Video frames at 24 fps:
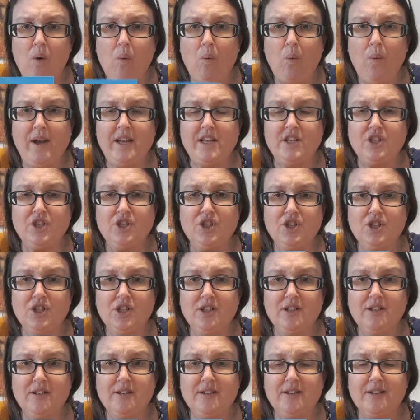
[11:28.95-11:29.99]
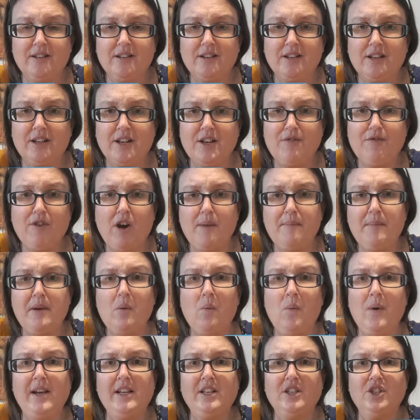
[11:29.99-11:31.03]
Which? Can you write me
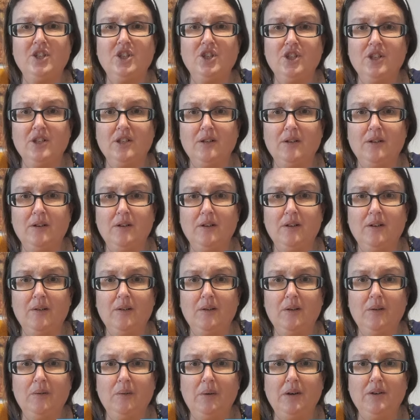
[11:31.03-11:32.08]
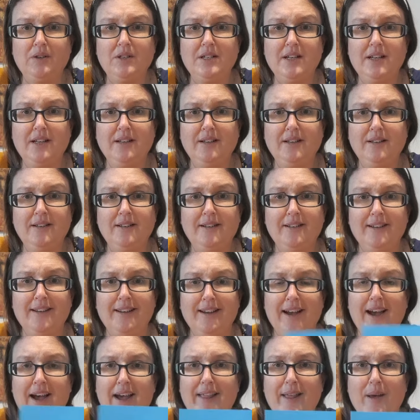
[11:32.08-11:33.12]
which? Well done.
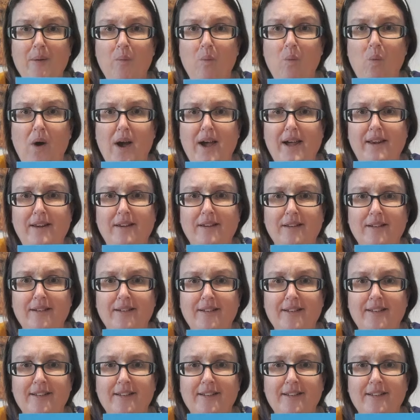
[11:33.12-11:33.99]
And then when?